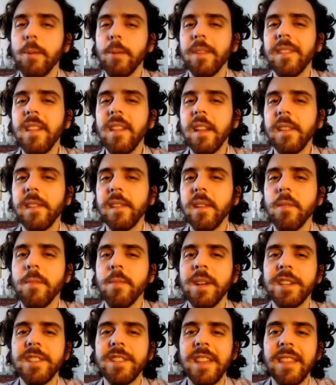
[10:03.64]
Now, it's not so
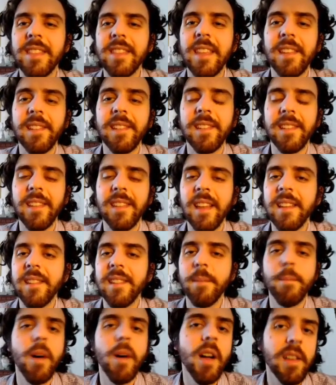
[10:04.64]
much that this
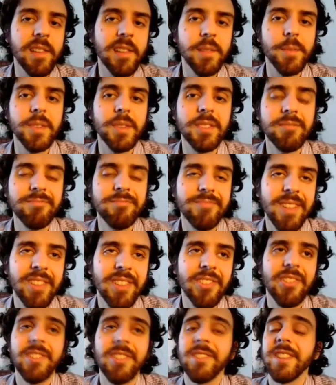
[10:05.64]
is impossible,
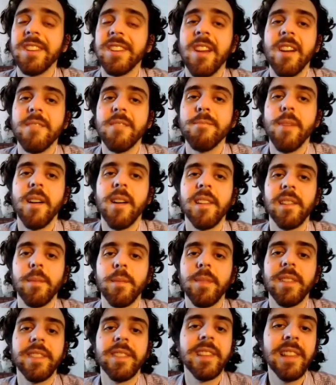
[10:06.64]
it's certainly not
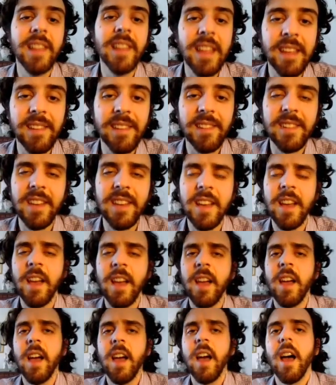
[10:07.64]
impossible in the least.
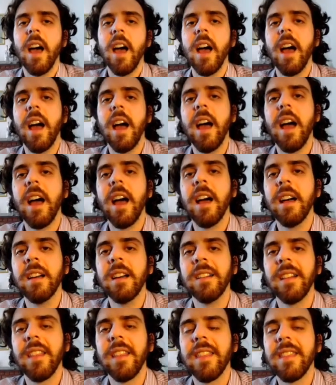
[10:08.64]

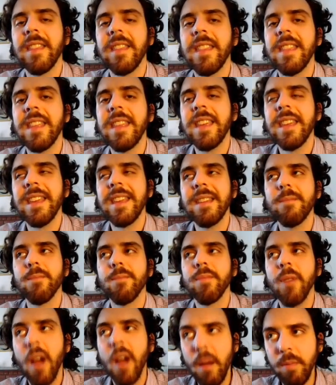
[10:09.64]
Uh, the
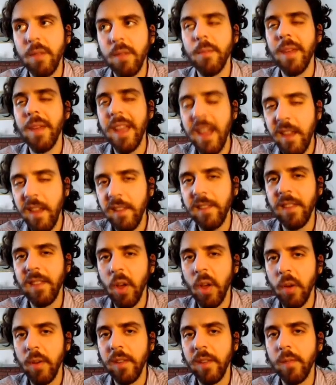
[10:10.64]
problem is,
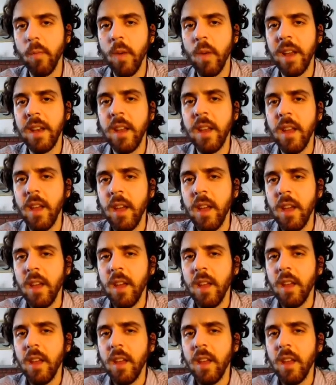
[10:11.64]
though, is when